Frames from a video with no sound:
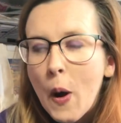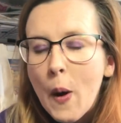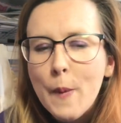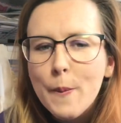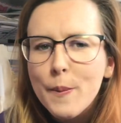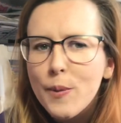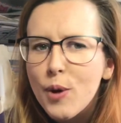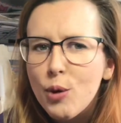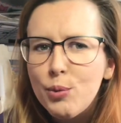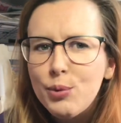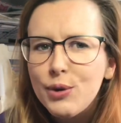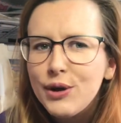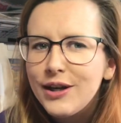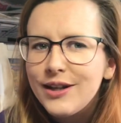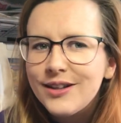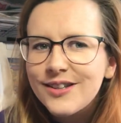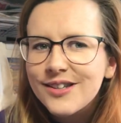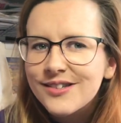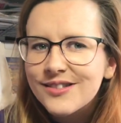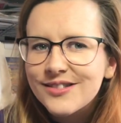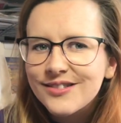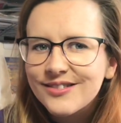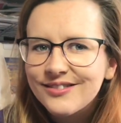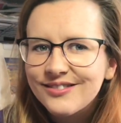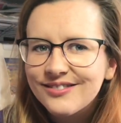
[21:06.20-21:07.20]
Poppy
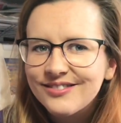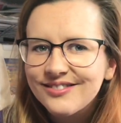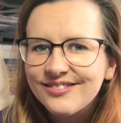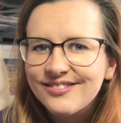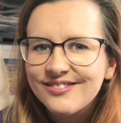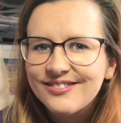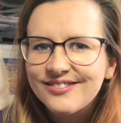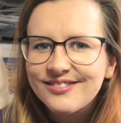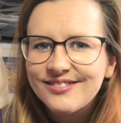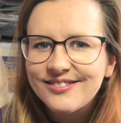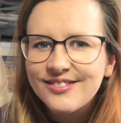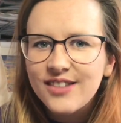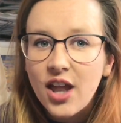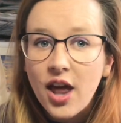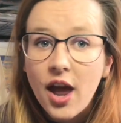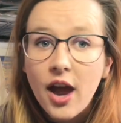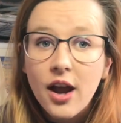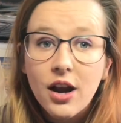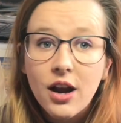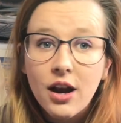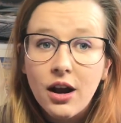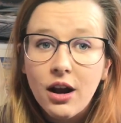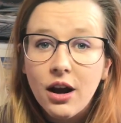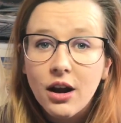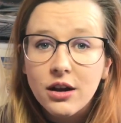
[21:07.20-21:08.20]
doesn't
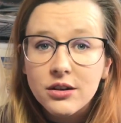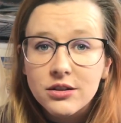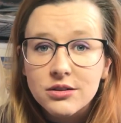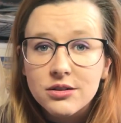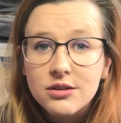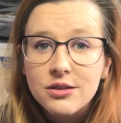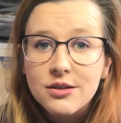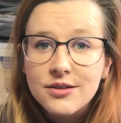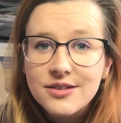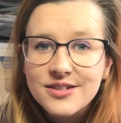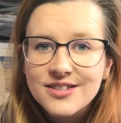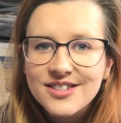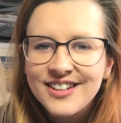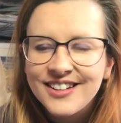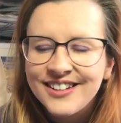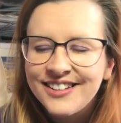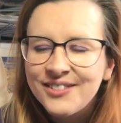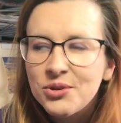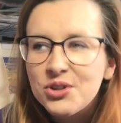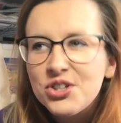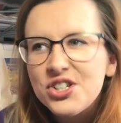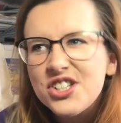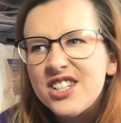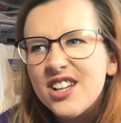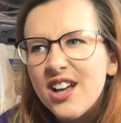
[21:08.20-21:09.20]
like cuddles.
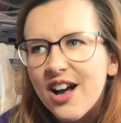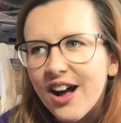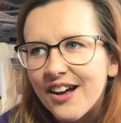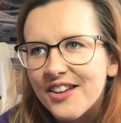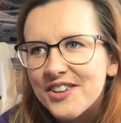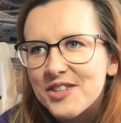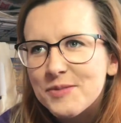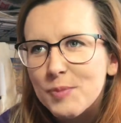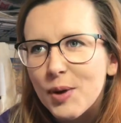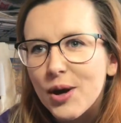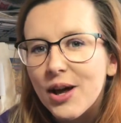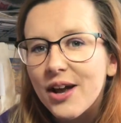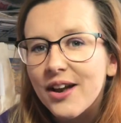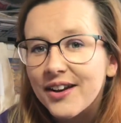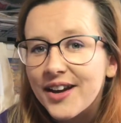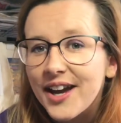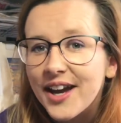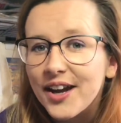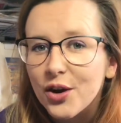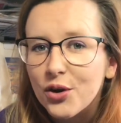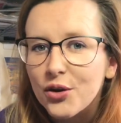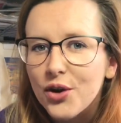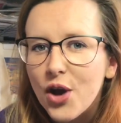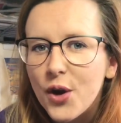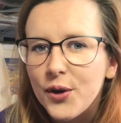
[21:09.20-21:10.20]
Well, she does, but again,
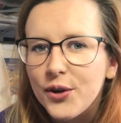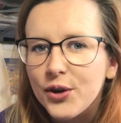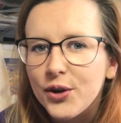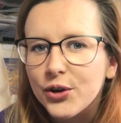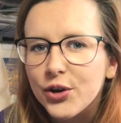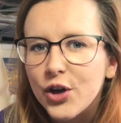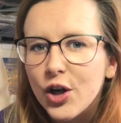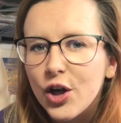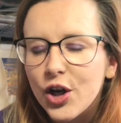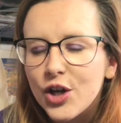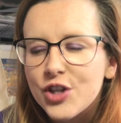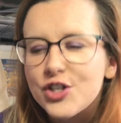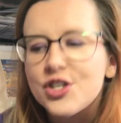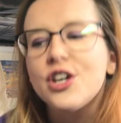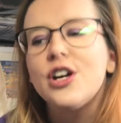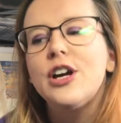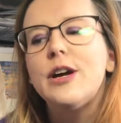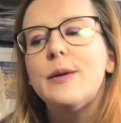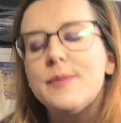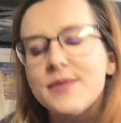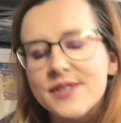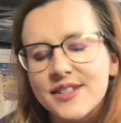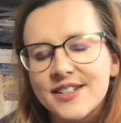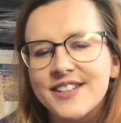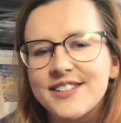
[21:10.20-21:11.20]
only on her
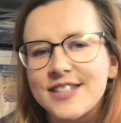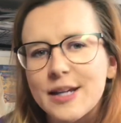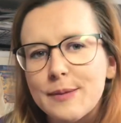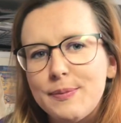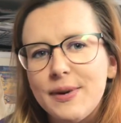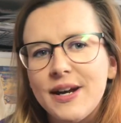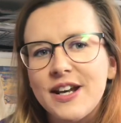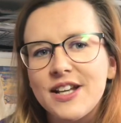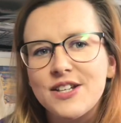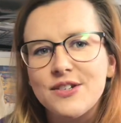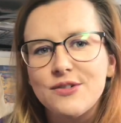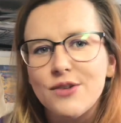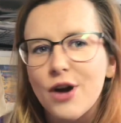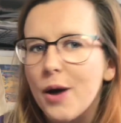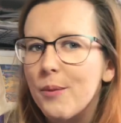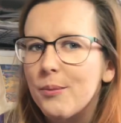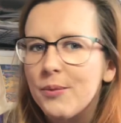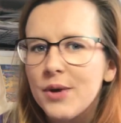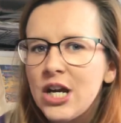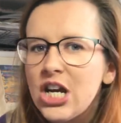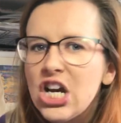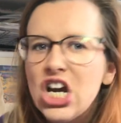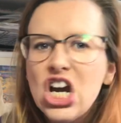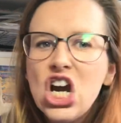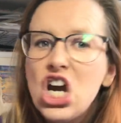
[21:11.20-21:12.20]
terms. And as I picked her up,
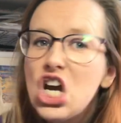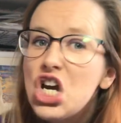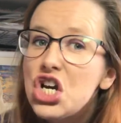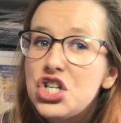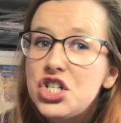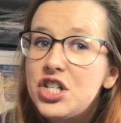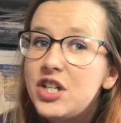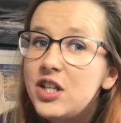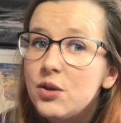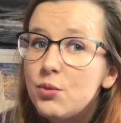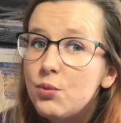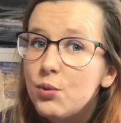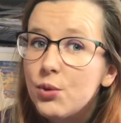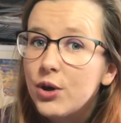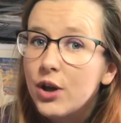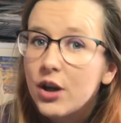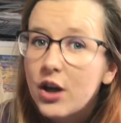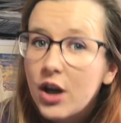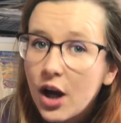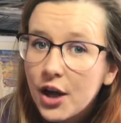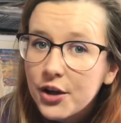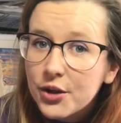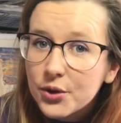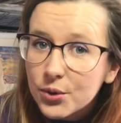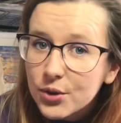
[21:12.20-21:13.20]
she didn't want to
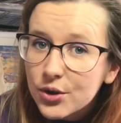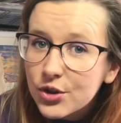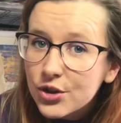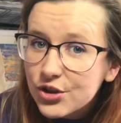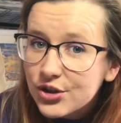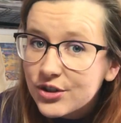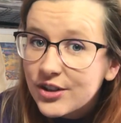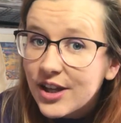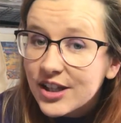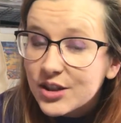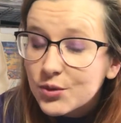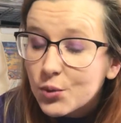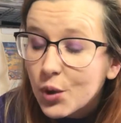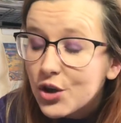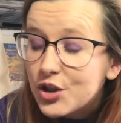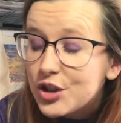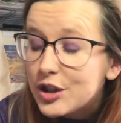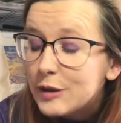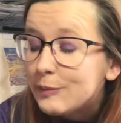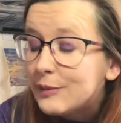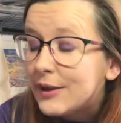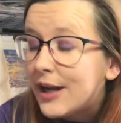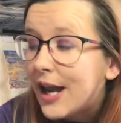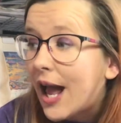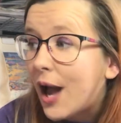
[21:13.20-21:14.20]
cuddle because that's why she
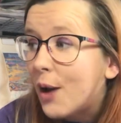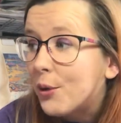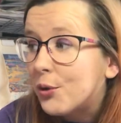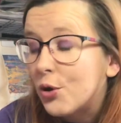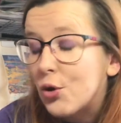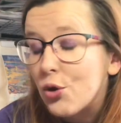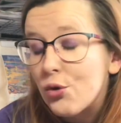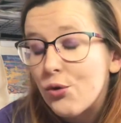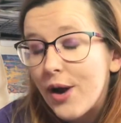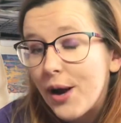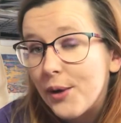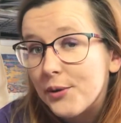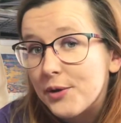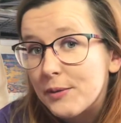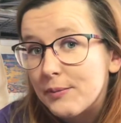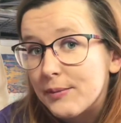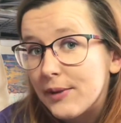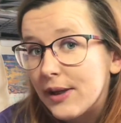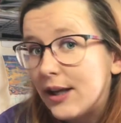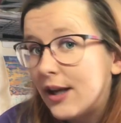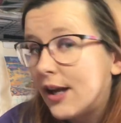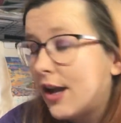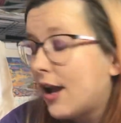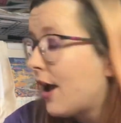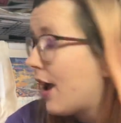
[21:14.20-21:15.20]
meowed and growled at
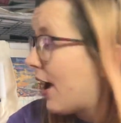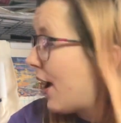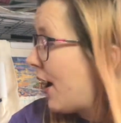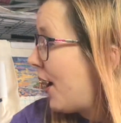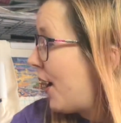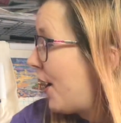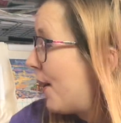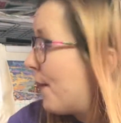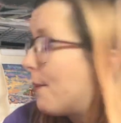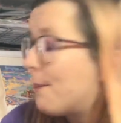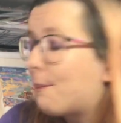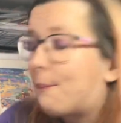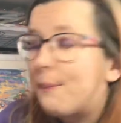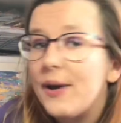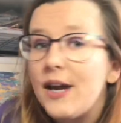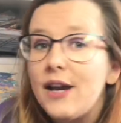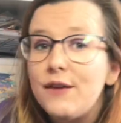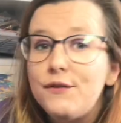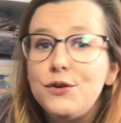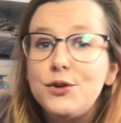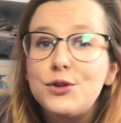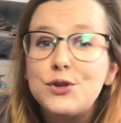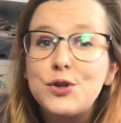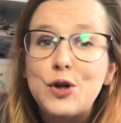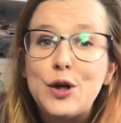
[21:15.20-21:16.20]
me. But if
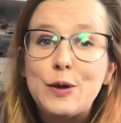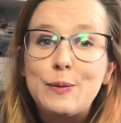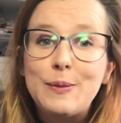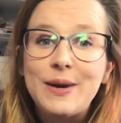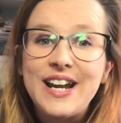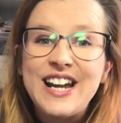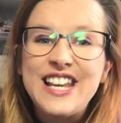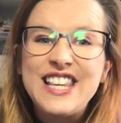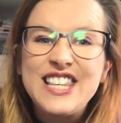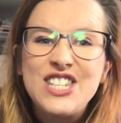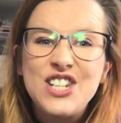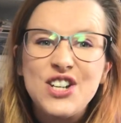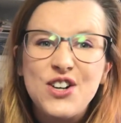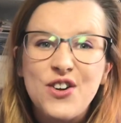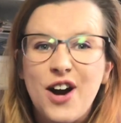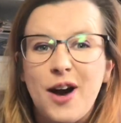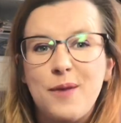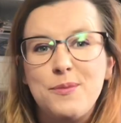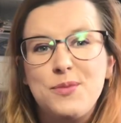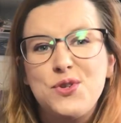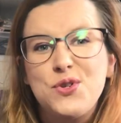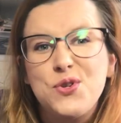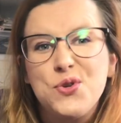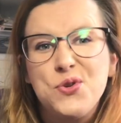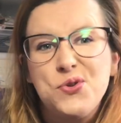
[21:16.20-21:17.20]
you saw my Instagram
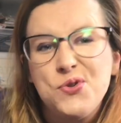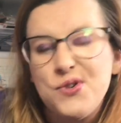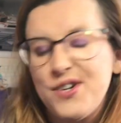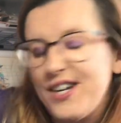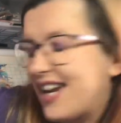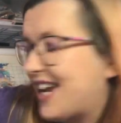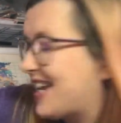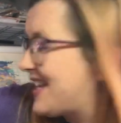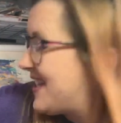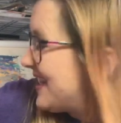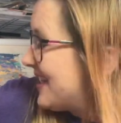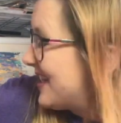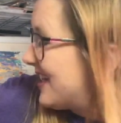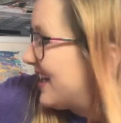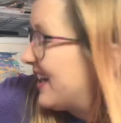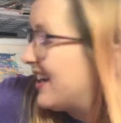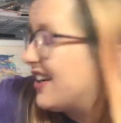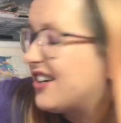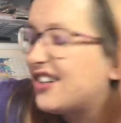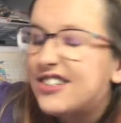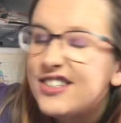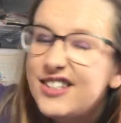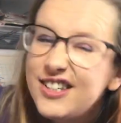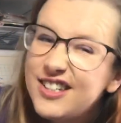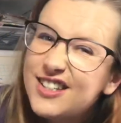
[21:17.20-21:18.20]
story yesterday,
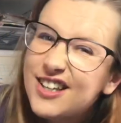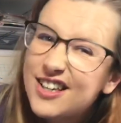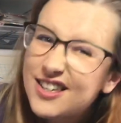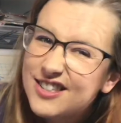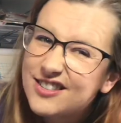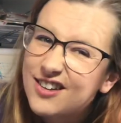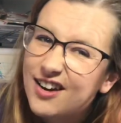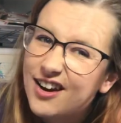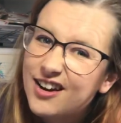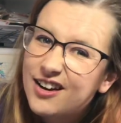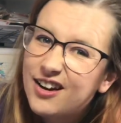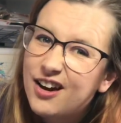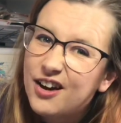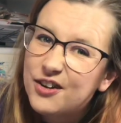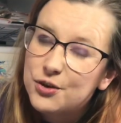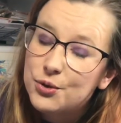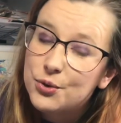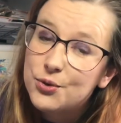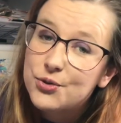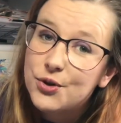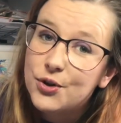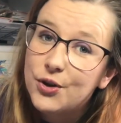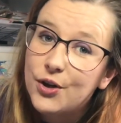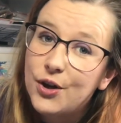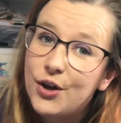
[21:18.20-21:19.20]
she does like
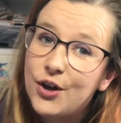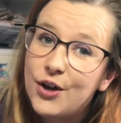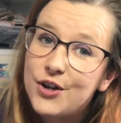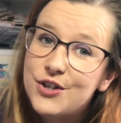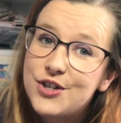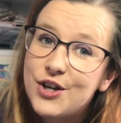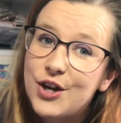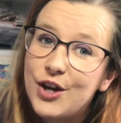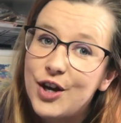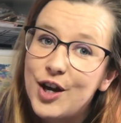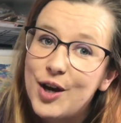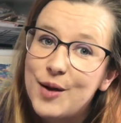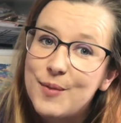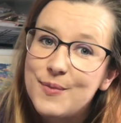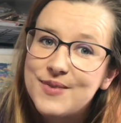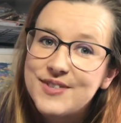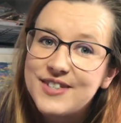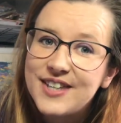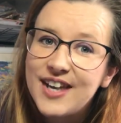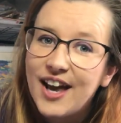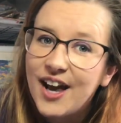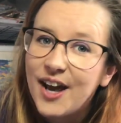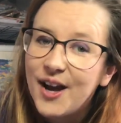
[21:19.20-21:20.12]
cuddles on her terms.